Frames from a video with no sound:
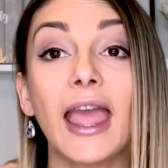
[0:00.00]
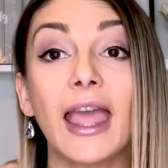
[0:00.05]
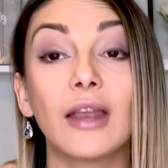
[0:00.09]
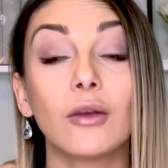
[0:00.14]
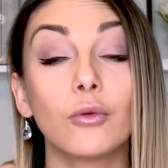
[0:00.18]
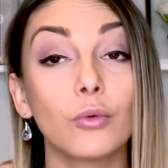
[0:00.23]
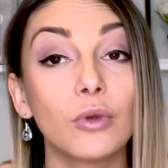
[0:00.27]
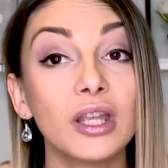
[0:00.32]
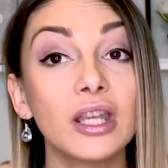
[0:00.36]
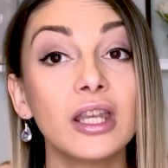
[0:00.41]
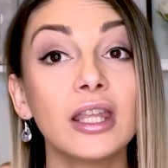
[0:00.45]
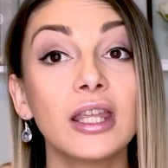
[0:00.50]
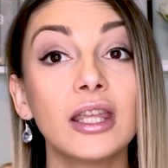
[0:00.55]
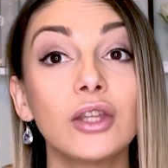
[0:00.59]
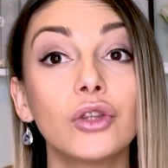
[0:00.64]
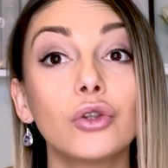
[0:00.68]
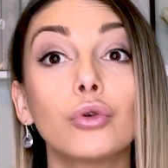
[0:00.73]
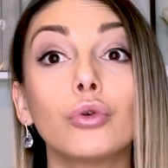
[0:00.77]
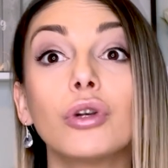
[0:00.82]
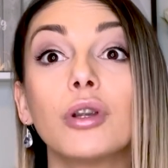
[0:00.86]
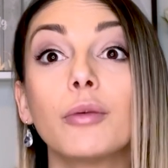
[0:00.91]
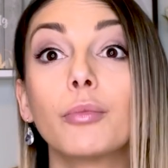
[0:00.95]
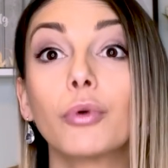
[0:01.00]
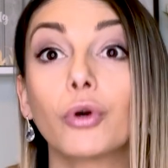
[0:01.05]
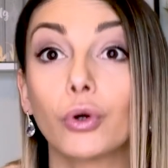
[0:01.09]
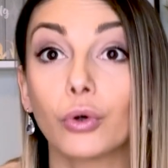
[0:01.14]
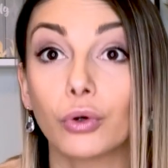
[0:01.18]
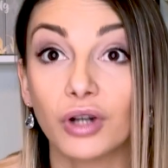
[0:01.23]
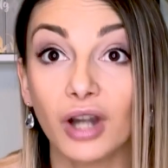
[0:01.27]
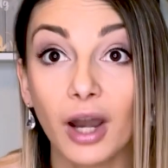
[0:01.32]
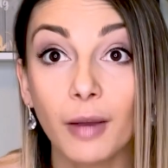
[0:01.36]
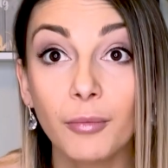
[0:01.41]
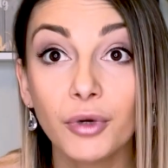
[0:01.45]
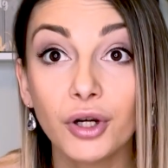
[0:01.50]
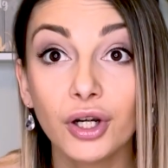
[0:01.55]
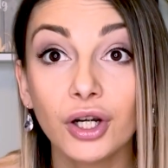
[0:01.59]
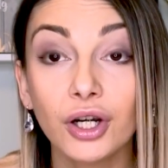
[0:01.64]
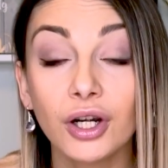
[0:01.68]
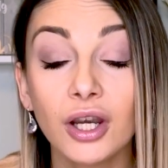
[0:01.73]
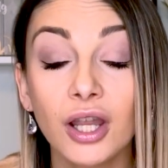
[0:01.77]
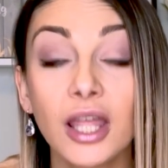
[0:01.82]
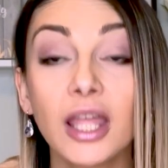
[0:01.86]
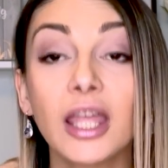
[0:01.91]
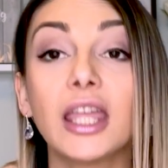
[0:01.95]
and we need to reprogram
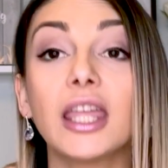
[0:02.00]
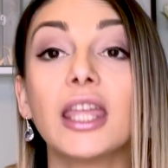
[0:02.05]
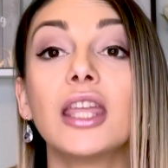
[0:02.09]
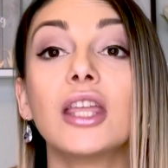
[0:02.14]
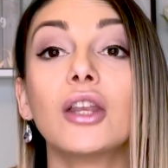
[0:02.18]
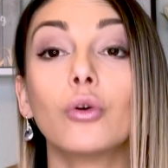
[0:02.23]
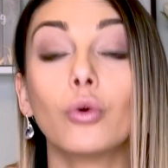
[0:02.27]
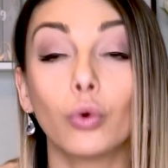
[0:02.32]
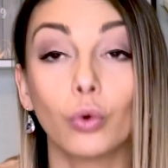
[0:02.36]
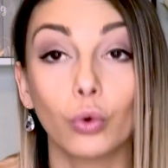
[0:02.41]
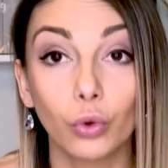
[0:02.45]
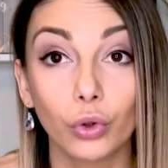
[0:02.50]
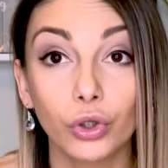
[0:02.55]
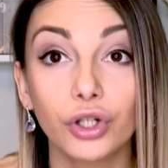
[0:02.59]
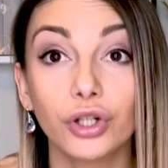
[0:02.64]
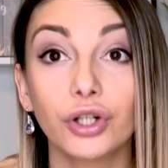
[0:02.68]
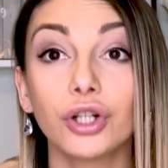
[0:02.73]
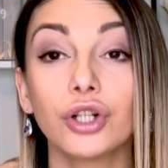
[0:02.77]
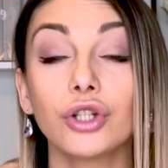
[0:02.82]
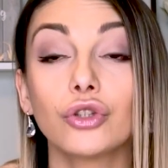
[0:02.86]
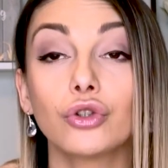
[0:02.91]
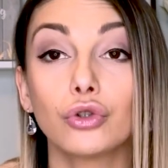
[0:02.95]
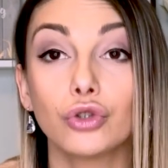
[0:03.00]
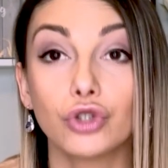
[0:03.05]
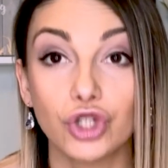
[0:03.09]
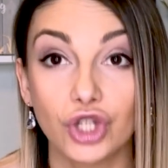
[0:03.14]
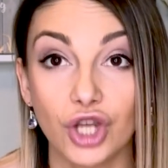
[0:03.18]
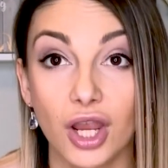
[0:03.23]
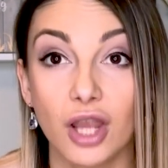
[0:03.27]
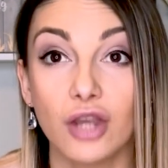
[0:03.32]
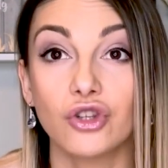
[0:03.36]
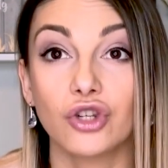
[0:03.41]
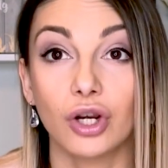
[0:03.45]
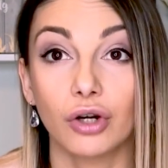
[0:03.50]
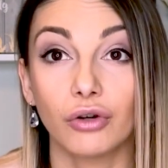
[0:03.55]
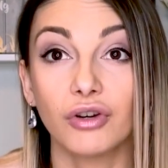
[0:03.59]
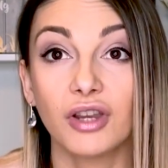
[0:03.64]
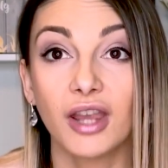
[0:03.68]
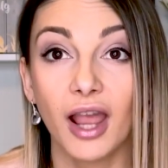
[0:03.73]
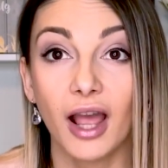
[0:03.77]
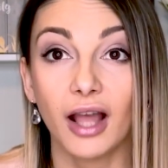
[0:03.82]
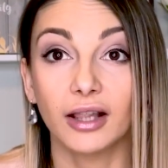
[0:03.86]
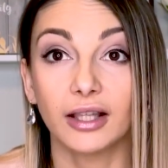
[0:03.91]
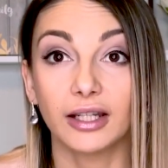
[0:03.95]
her in order to change our
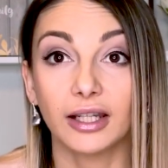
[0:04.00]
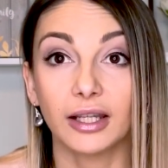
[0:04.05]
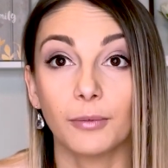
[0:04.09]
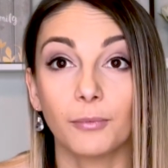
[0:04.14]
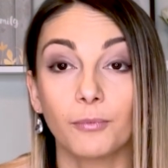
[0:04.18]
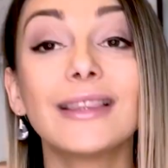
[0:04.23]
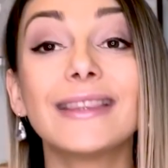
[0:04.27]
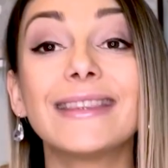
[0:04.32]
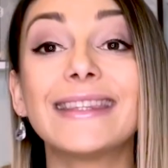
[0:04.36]
reality.